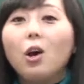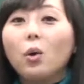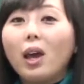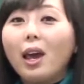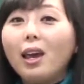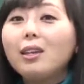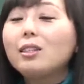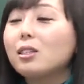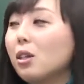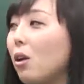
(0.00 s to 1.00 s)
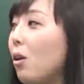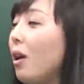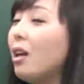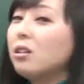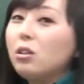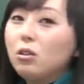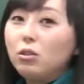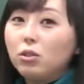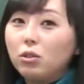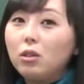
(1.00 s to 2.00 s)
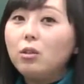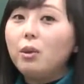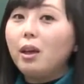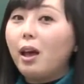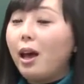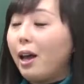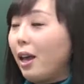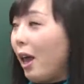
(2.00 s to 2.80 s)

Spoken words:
Okay, so as usual, I